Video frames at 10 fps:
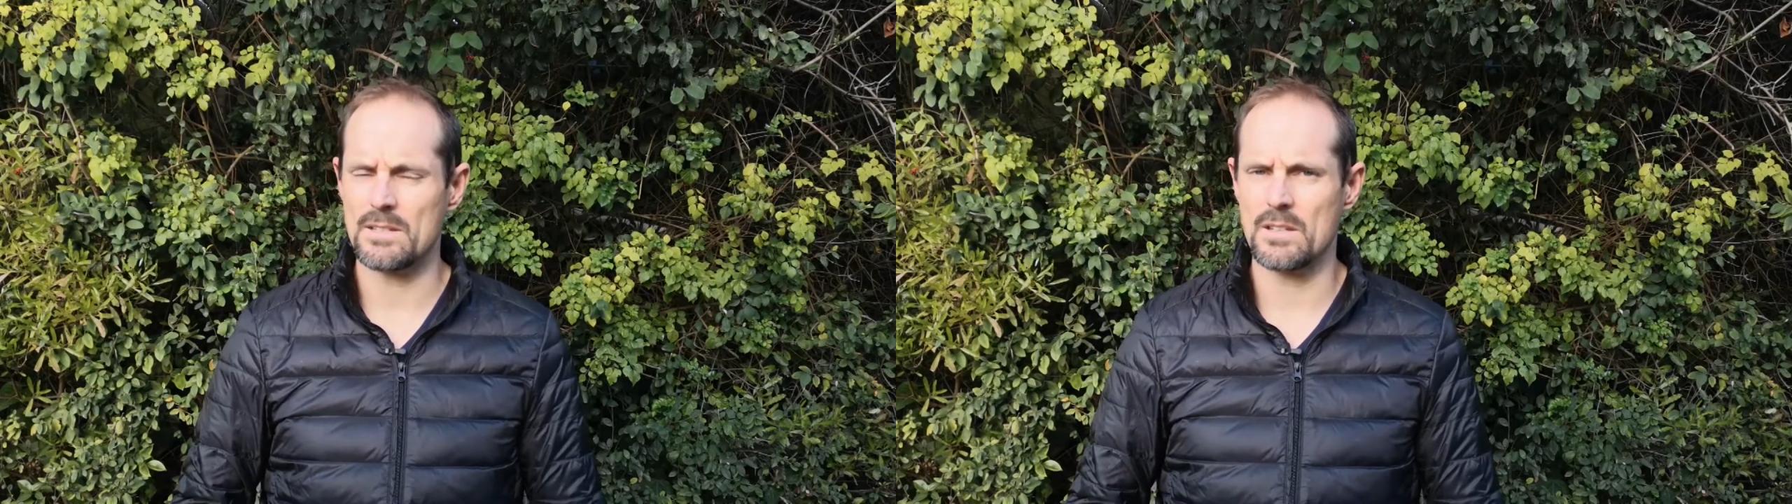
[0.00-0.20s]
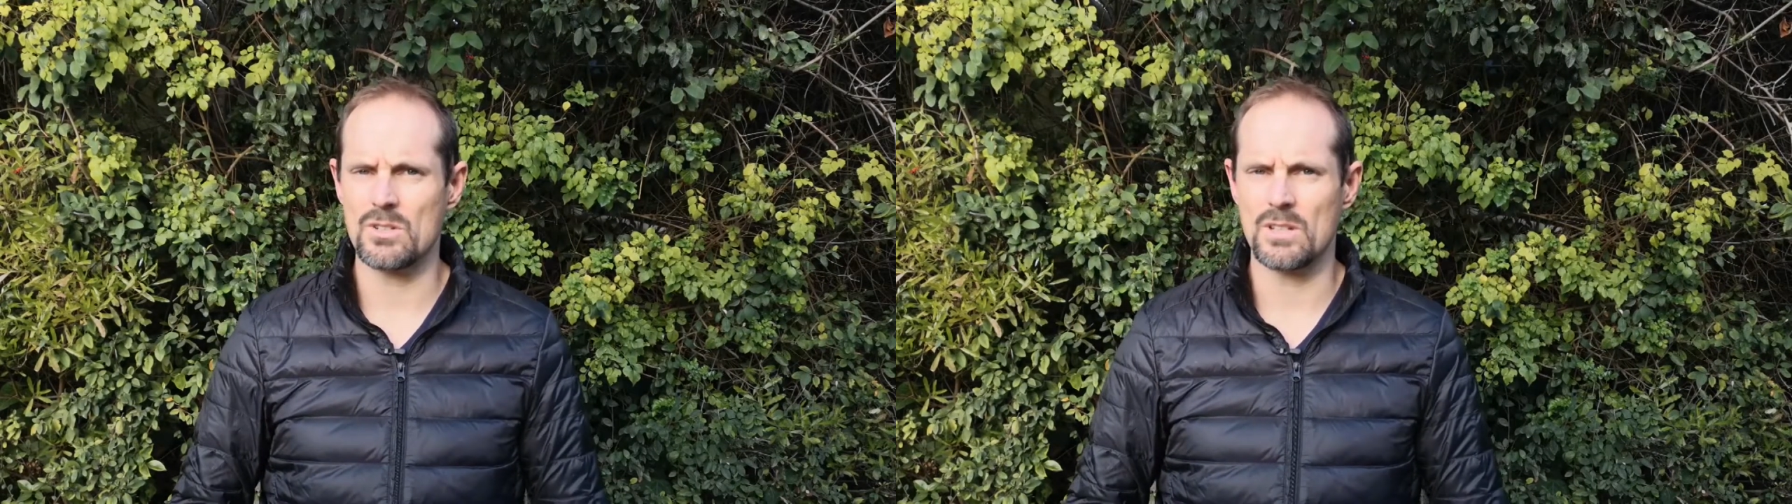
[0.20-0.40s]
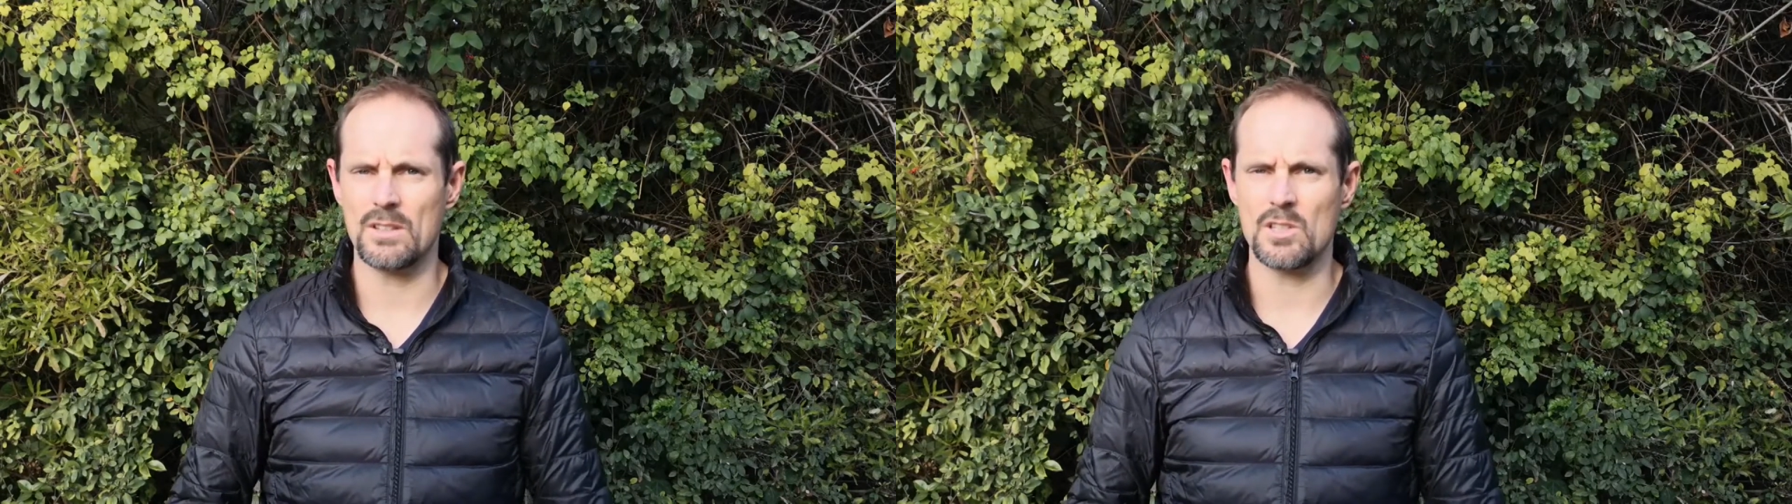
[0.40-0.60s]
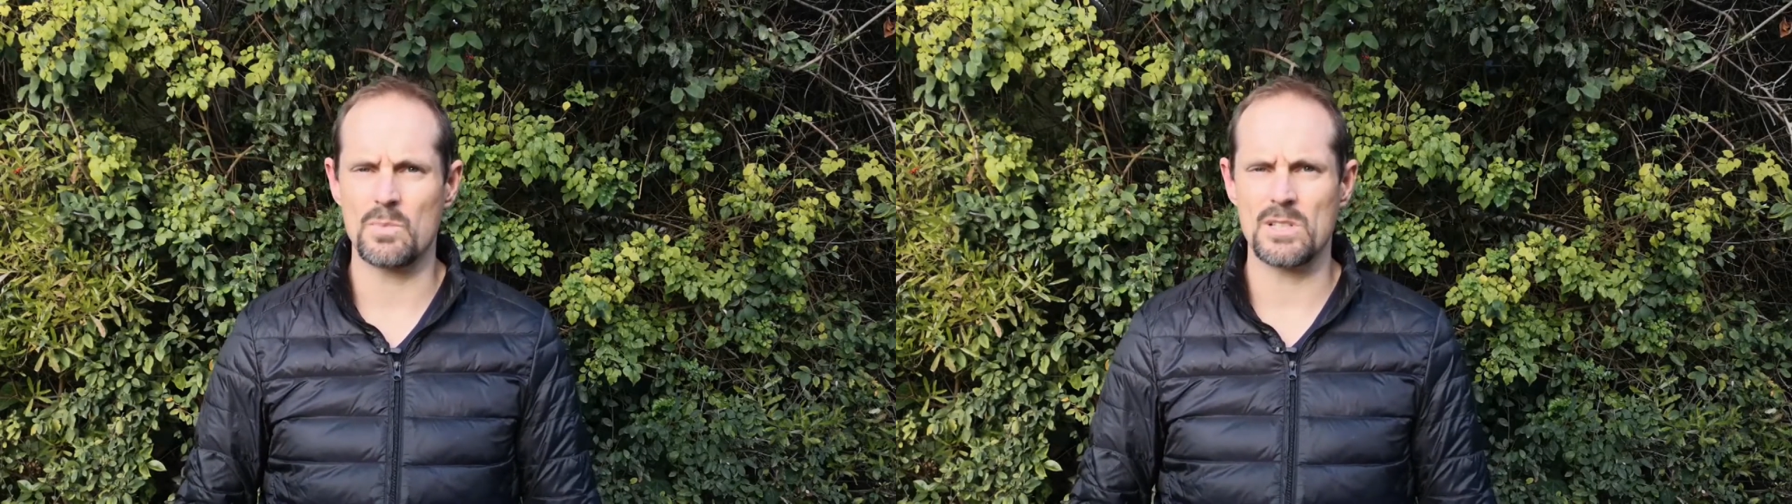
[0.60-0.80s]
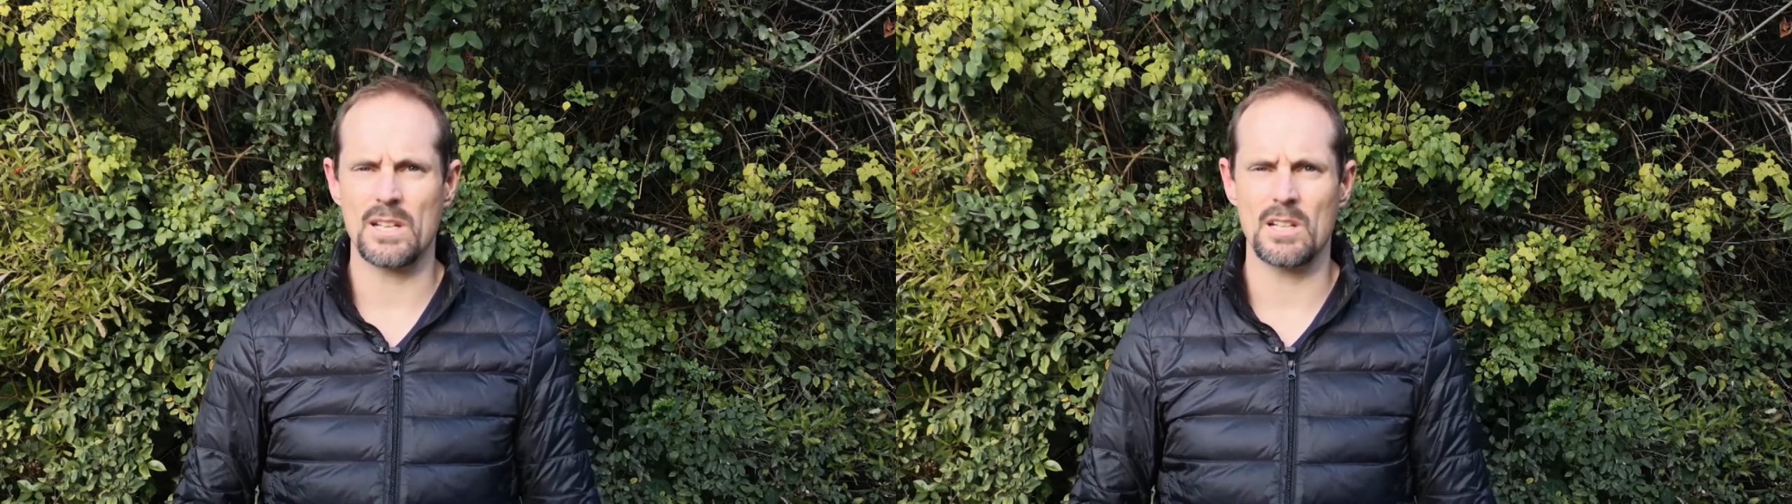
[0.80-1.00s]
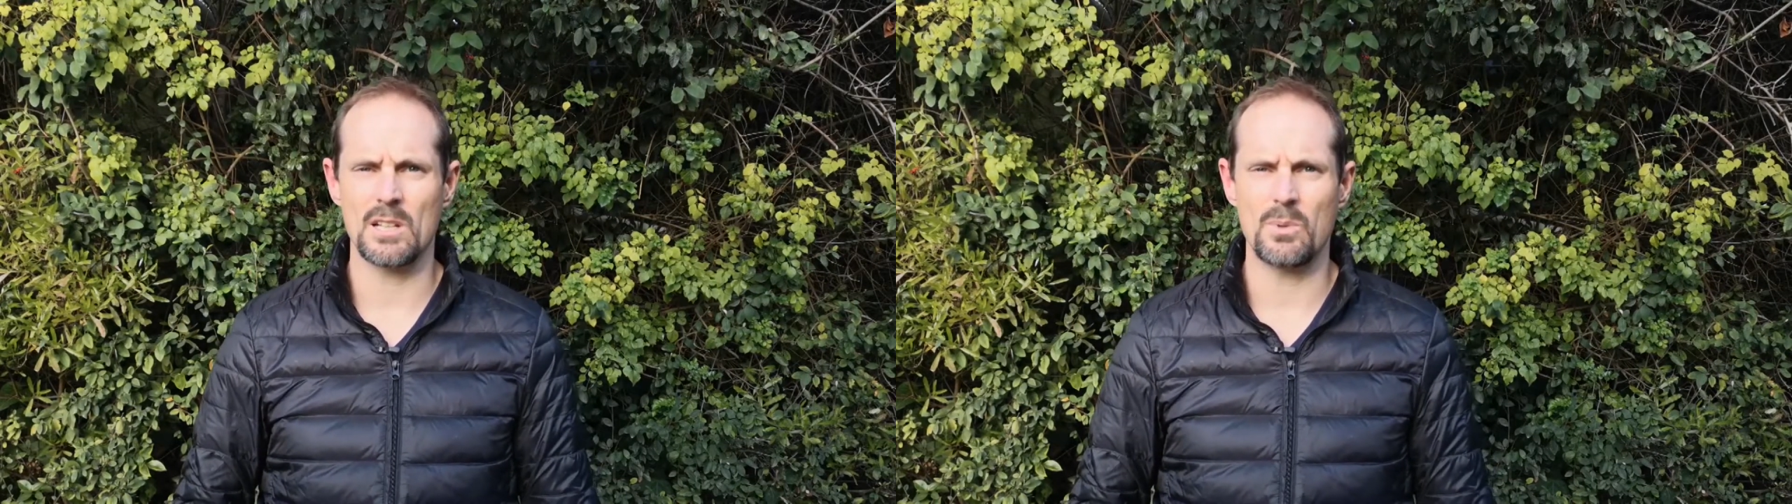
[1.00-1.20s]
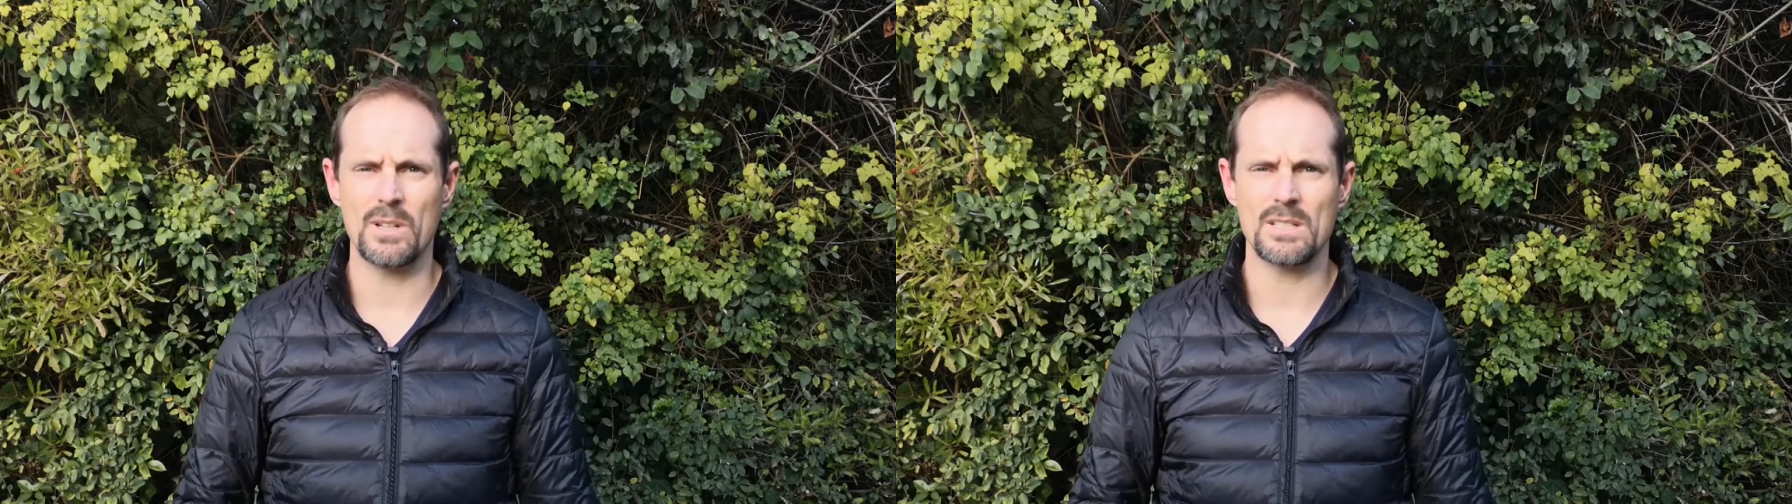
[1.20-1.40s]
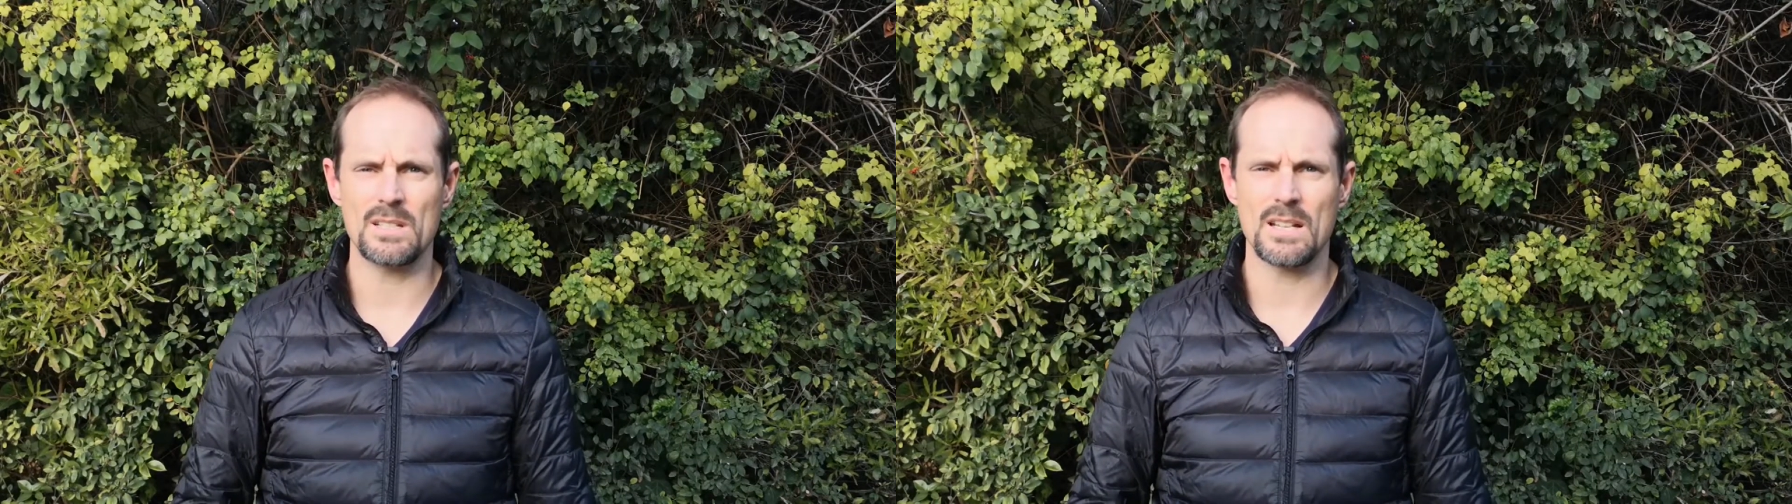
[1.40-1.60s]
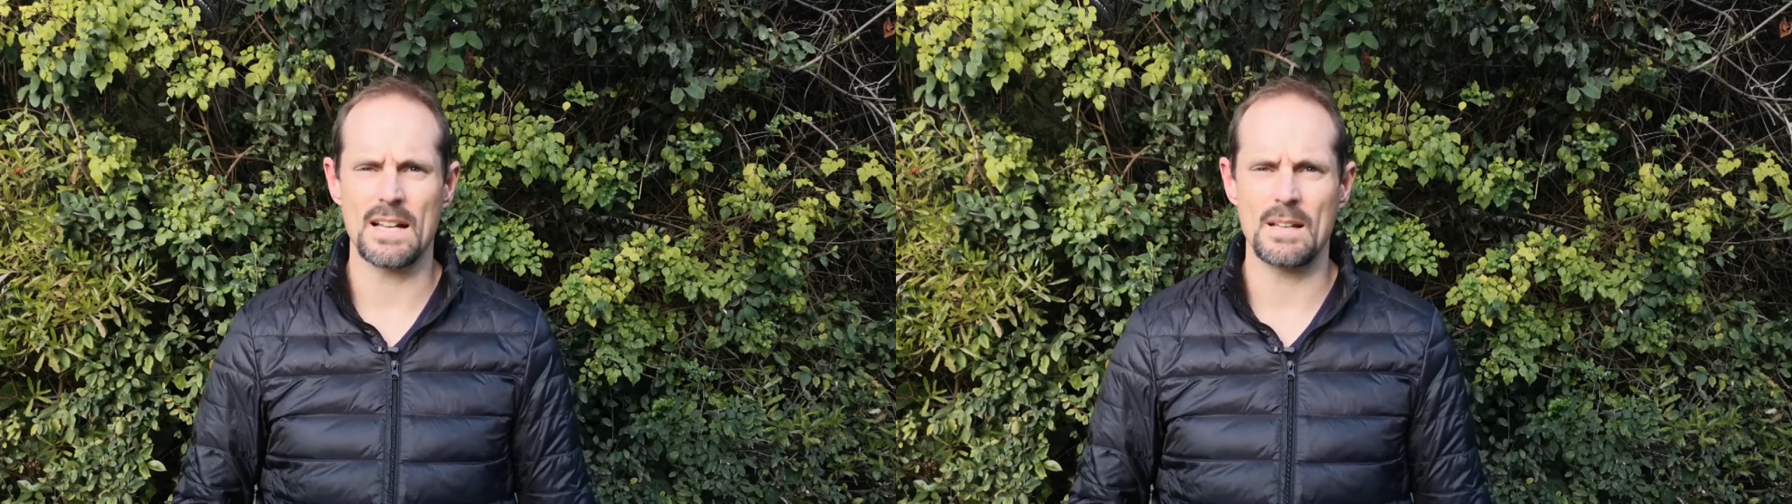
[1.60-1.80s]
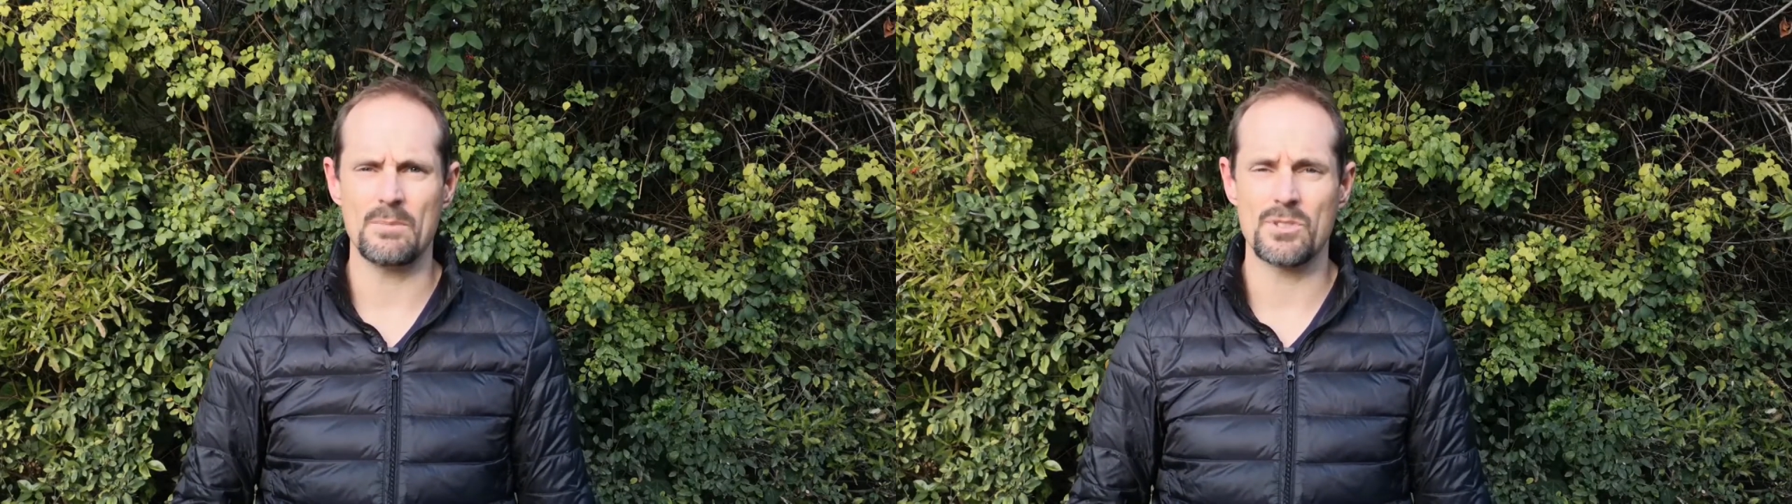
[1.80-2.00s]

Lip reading: decision at this particular point in time.